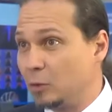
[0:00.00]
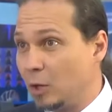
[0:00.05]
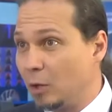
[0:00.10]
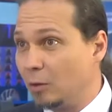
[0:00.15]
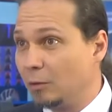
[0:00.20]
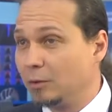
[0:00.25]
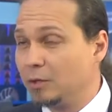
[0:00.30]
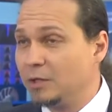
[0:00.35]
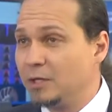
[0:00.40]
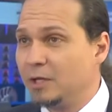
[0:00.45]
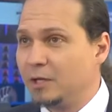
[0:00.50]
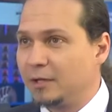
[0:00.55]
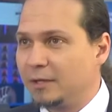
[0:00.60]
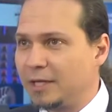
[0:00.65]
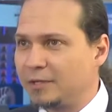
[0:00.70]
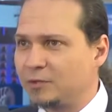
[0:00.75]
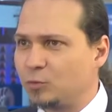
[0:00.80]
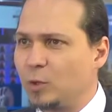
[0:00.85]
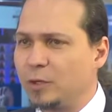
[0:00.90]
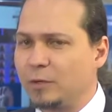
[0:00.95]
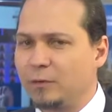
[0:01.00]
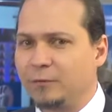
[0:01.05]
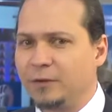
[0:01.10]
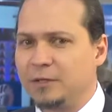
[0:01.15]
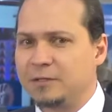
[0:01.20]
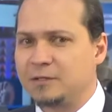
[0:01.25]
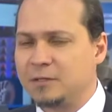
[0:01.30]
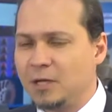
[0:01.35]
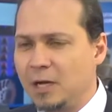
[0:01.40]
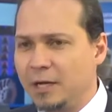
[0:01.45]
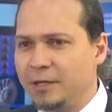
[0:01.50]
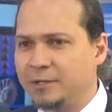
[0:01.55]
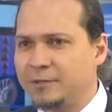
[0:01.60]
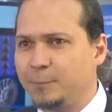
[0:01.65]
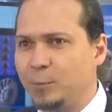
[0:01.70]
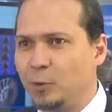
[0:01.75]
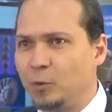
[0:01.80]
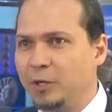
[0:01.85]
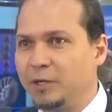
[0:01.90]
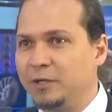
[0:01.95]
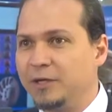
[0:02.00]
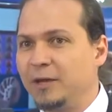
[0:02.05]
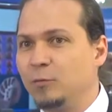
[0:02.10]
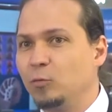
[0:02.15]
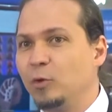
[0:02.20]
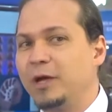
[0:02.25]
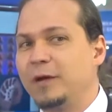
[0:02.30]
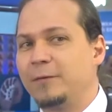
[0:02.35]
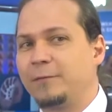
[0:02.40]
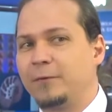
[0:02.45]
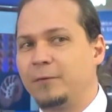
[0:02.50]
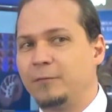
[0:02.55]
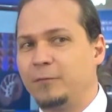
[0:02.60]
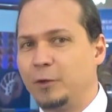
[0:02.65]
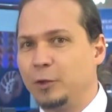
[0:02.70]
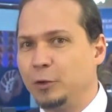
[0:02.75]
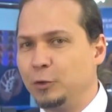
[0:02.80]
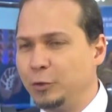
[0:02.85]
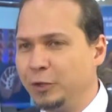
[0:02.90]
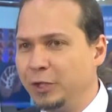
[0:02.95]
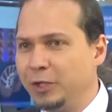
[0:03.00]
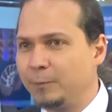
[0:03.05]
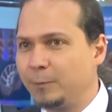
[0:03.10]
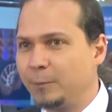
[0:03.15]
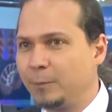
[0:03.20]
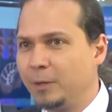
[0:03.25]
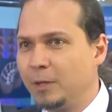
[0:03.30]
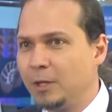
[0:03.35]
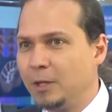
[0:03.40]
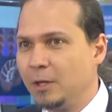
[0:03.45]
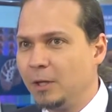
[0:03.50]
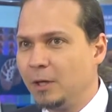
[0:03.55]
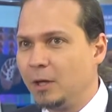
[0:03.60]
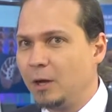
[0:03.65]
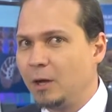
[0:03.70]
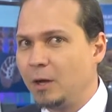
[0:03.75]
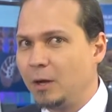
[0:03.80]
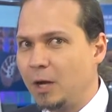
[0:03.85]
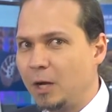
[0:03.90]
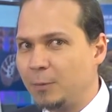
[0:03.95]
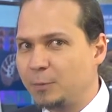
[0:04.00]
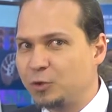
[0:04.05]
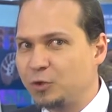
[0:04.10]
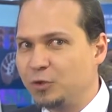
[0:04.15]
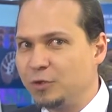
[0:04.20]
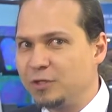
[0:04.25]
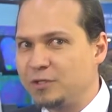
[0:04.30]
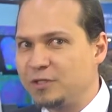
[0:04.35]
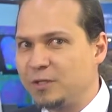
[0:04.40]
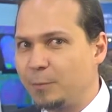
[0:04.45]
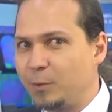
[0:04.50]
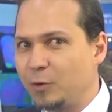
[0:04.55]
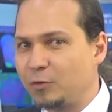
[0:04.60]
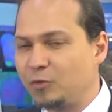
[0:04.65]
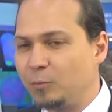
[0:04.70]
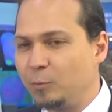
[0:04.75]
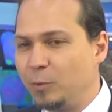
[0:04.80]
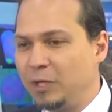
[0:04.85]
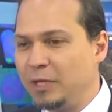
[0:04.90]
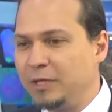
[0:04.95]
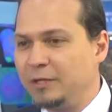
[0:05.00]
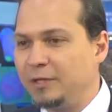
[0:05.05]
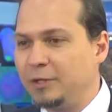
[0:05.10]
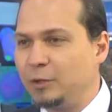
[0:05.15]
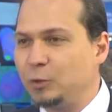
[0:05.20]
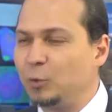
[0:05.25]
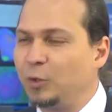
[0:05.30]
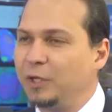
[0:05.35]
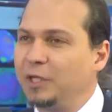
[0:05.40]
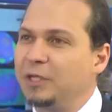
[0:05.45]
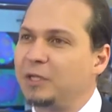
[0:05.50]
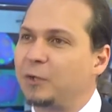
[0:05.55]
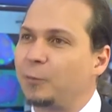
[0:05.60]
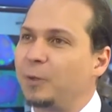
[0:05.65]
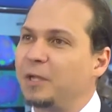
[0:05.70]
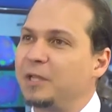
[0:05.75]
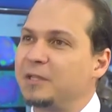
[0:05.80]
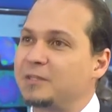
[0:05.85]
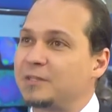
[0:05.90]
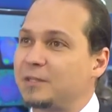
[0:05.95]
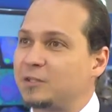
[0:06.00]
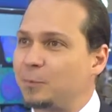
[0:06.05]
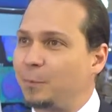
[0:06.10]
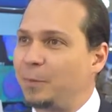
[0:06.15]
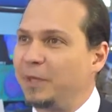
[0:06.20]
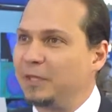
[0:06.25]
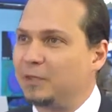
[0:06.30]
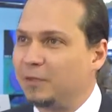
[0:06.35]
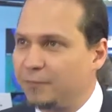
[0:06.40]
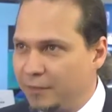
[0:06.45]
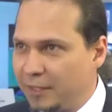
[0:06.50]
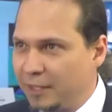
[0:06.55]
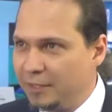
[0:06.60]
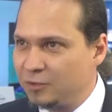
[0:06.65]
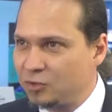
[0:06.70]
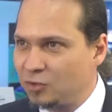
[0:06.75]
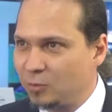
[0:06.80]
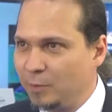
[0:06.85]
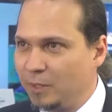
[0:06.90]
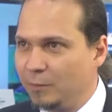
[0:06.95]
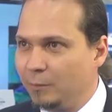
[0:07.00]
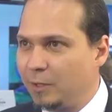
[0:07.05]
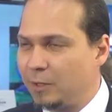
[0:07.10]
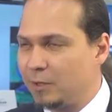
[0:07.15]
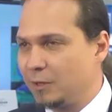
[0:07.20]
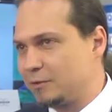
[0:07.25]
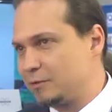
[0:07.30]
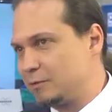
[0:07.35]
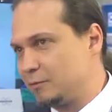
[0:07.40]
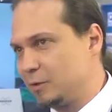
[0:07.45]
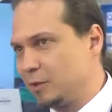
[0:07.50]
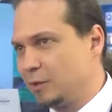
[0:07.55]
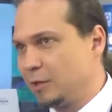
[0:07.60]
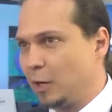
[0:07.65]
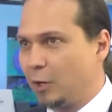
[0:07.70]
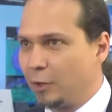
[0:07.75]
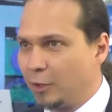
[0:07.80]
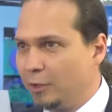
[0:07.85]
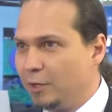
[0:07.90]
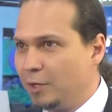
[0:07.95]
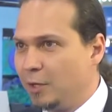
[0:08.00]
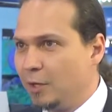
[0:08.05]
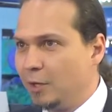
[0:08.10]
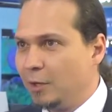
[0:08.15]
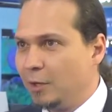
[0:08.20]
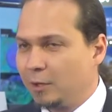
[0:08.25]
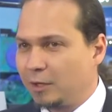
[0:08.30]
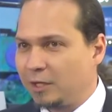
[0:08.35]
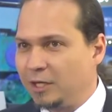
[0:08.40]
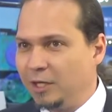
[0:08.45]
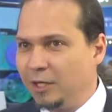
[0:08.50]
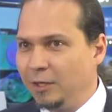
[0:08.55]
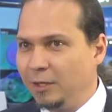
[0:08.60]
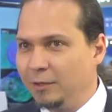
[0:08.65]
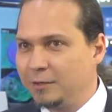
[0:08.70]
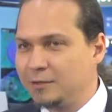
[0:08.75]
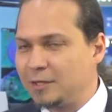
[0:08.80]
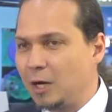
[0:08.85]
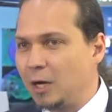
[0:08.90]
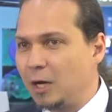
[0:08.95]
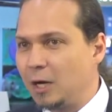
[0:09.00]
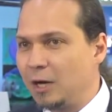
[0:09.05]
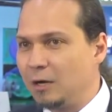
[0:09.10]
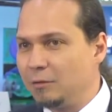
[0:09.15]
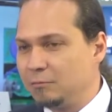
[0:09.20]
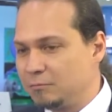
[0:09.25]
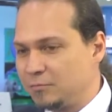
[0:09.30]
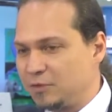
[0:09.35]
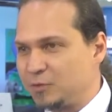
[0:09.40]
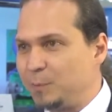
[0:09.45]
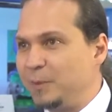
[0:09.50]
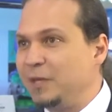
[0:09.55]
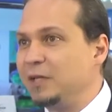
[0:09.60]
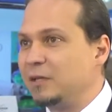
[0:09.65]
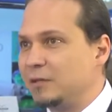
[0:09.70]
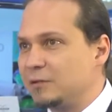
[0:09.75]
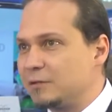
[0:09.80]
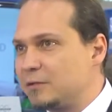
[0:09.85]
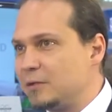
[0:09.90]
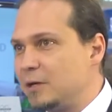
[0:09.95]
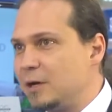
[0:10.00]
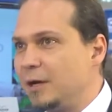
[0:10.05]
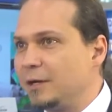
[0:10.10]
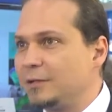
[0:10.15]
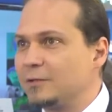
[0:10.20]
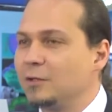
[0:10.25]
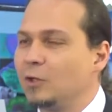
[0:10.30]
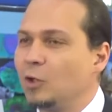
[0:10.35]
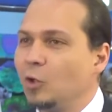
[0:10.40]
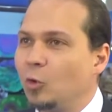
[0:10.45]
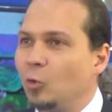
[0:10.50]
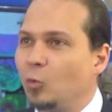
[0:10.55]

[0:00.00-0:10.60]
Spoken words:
long. That's one of the size point. Then we have a very unique option is the possibility to increase the speed of the instrument, because our keys are speed and size.